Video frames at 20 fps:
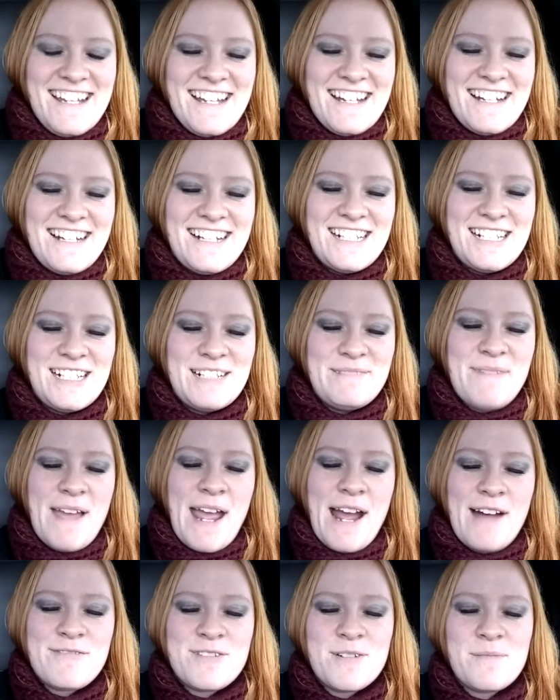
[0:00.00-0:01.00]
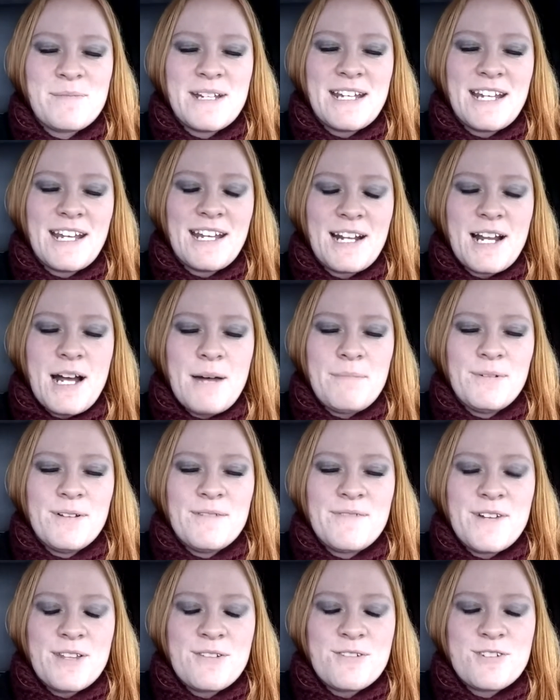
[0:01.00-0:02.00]
after being in a
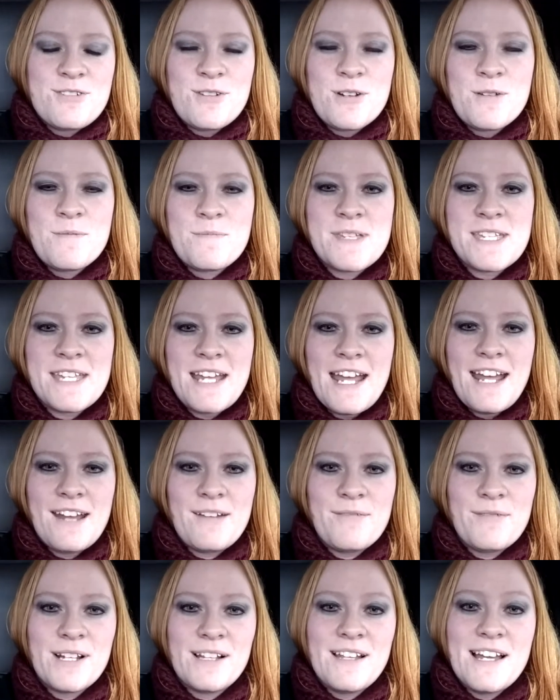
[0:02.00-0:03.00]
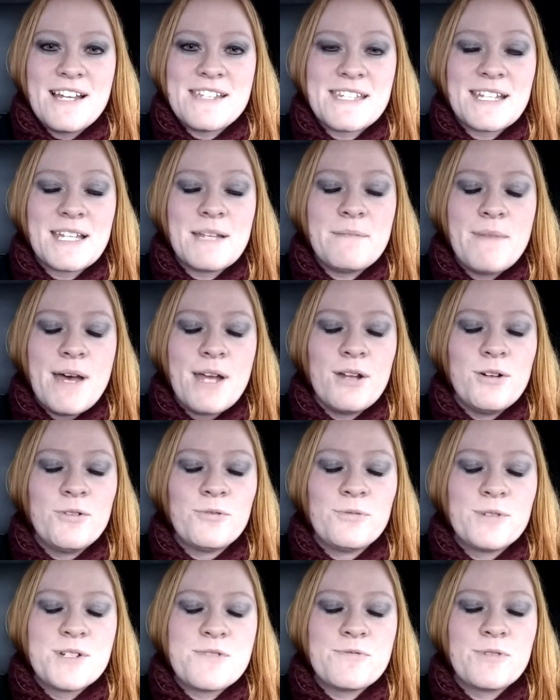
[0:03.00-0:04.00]
couple of other troupes and realizing that
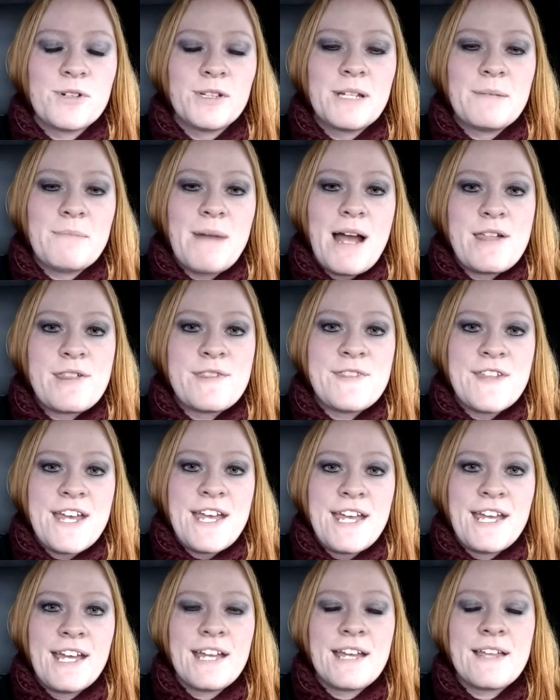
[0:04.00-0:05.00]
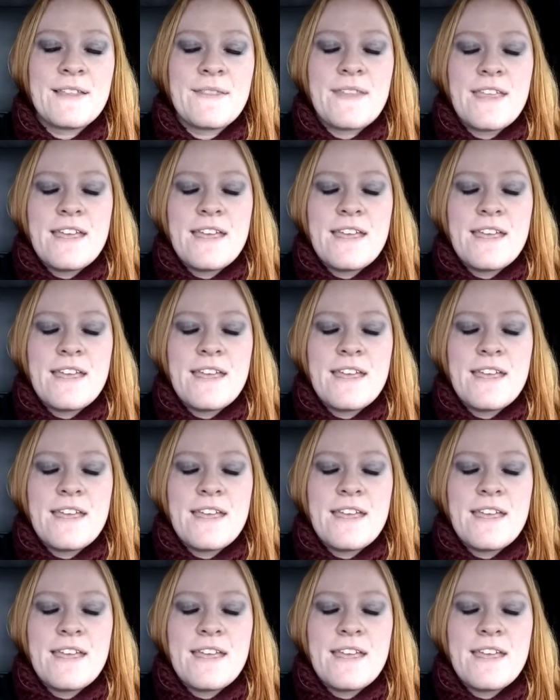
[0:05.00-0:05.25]
metal was really my thing.